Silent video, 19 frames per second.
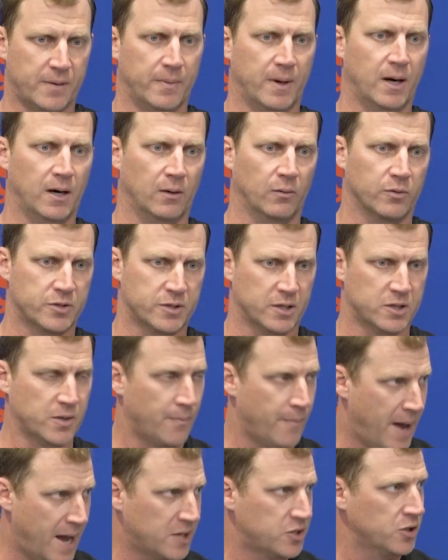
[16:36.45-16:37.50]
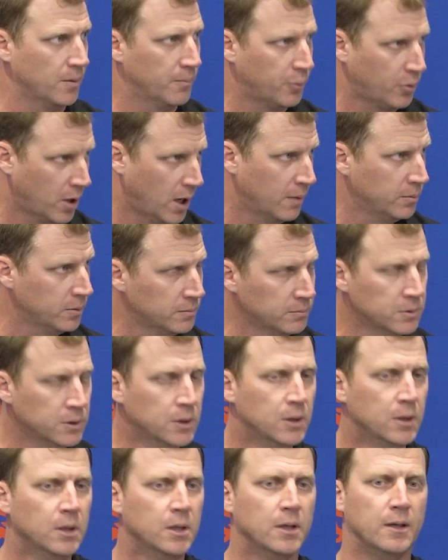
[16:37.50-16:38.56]
Maryland with such a matchup problem
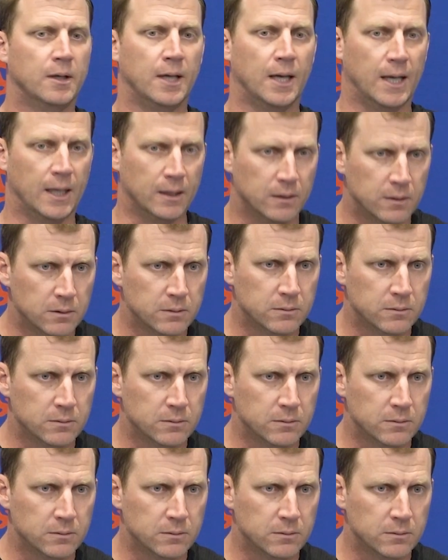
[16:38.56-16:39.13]
that